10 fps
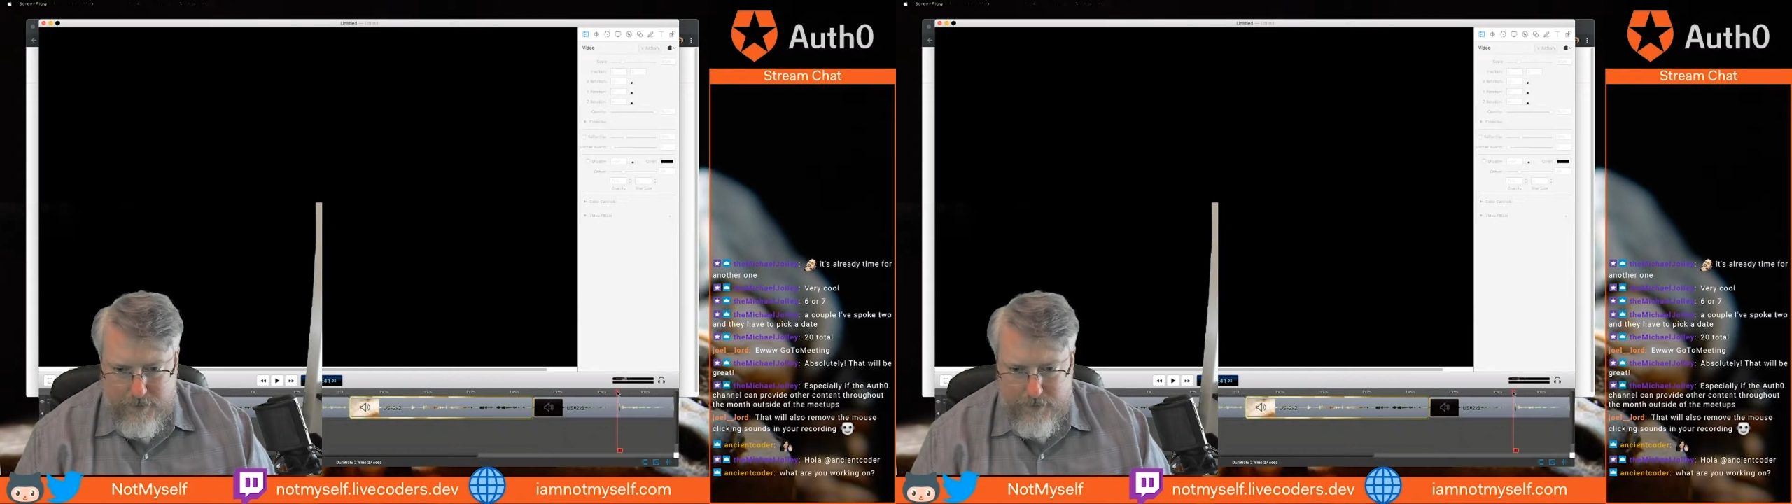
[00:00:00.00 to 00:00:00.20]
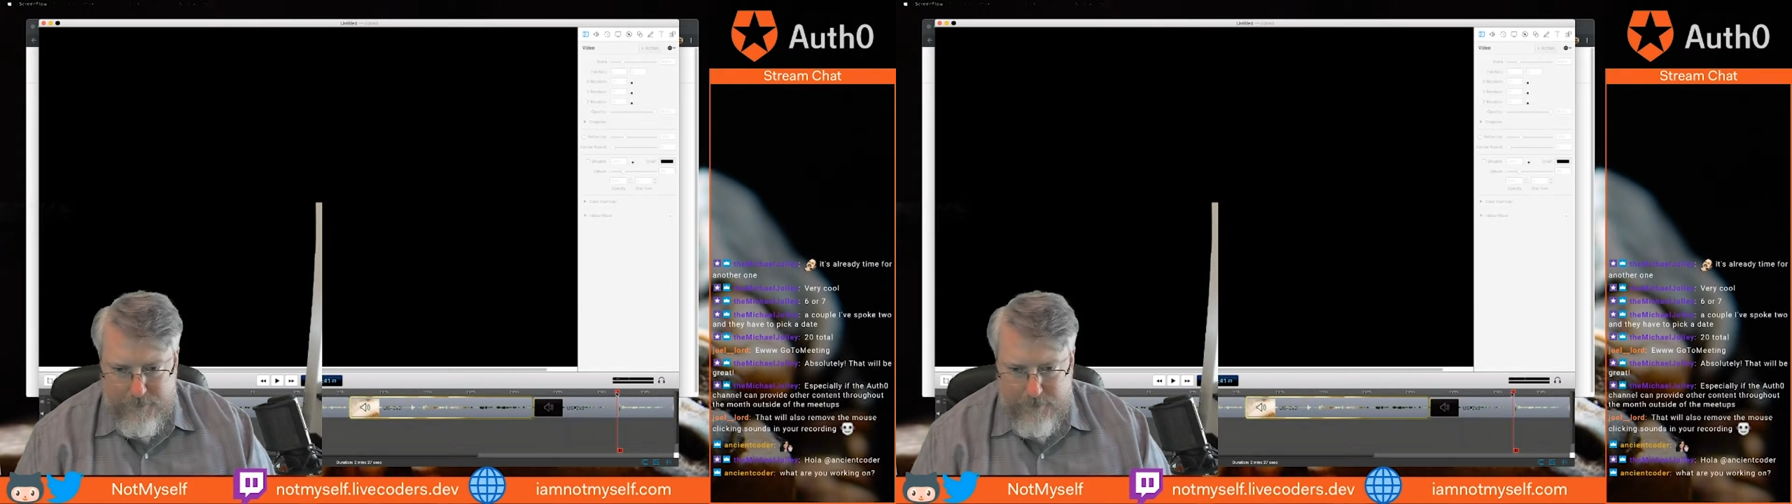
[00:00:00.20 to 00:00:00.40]

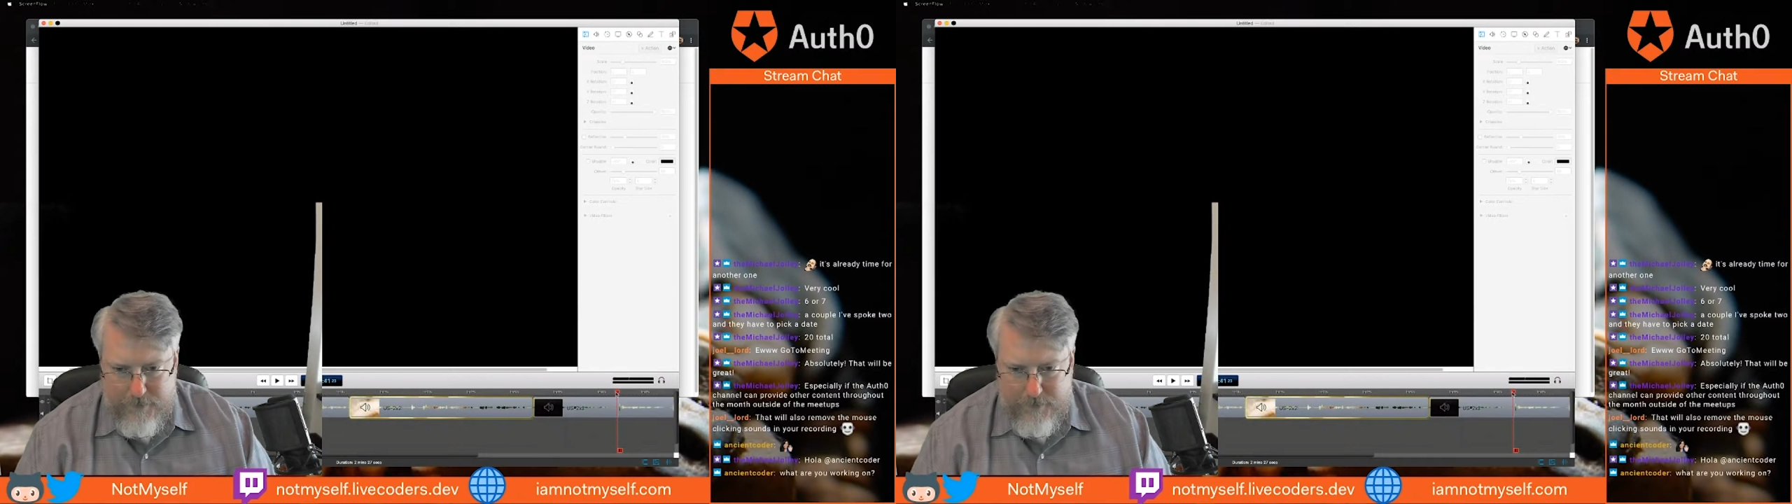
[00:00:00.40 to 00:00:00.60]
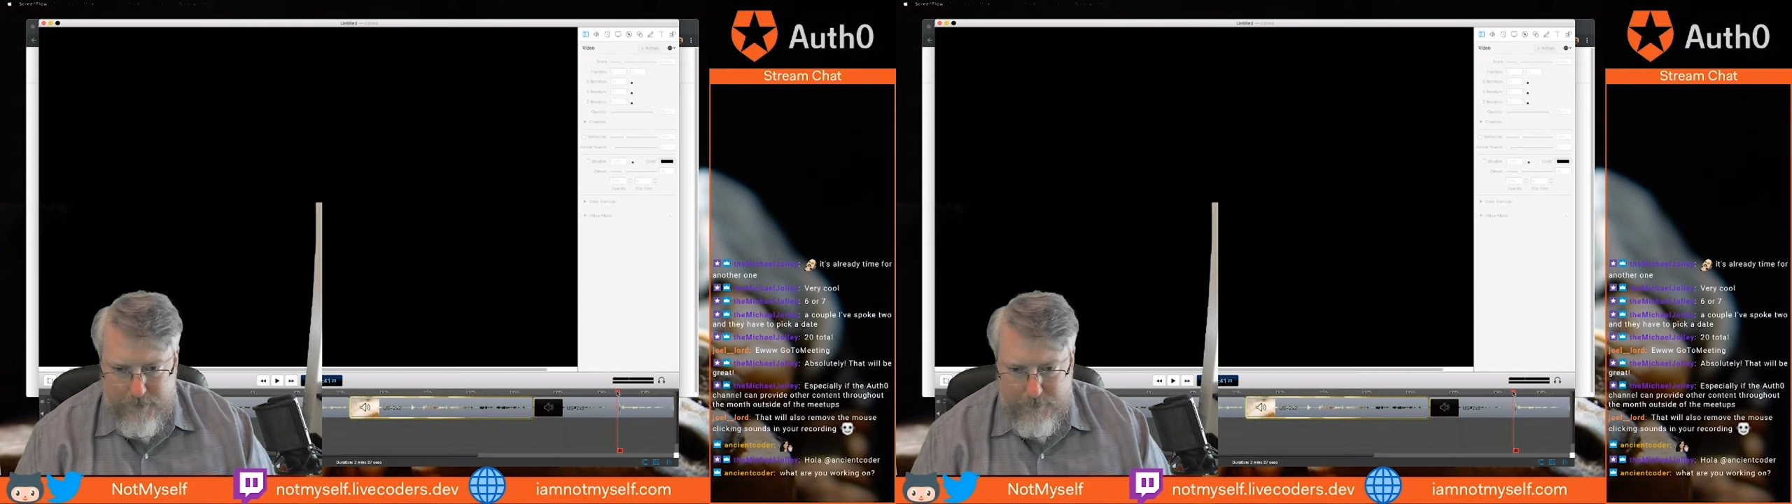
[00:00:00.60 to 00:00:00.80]
And
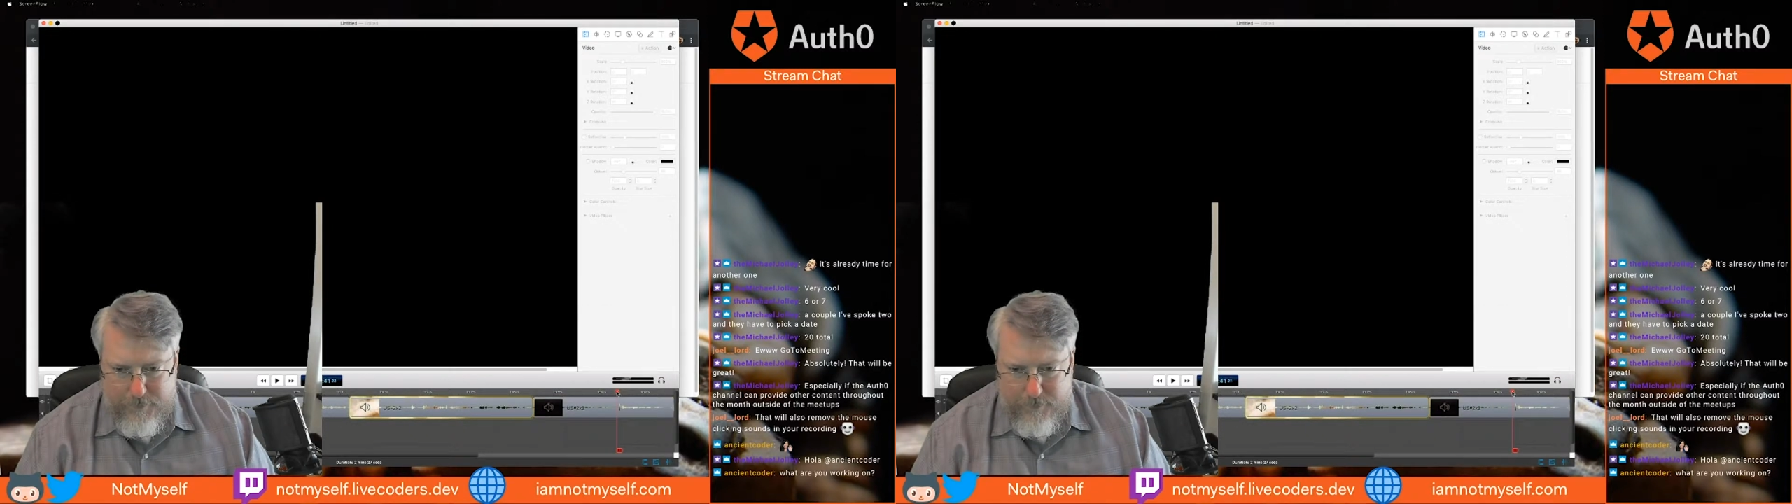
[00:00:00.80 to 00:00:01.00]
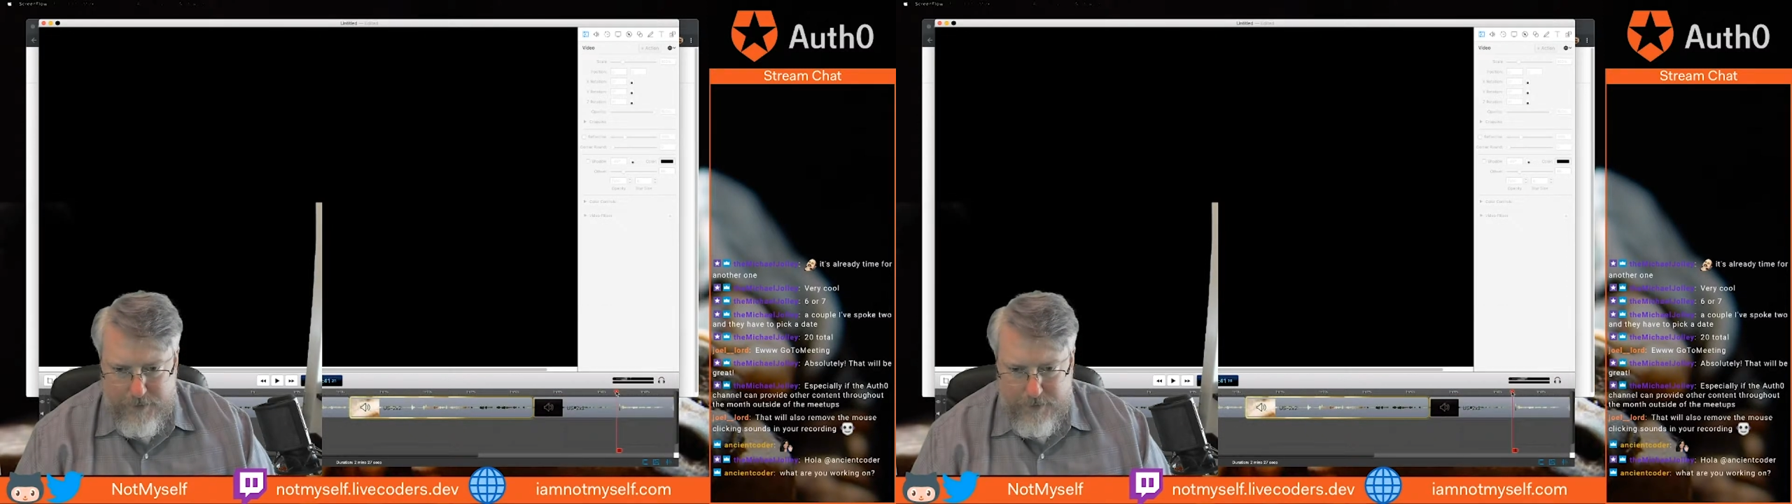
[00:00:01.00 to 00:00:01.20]
then I'm
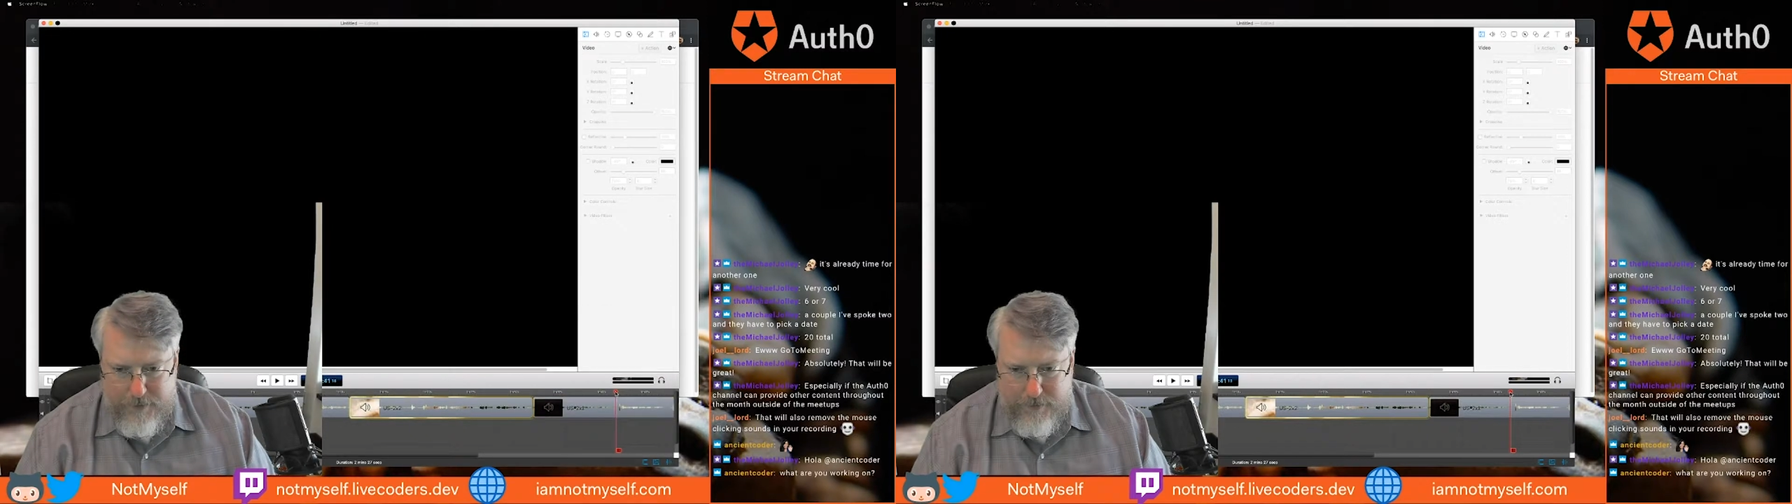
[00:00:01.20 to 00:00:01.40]
going to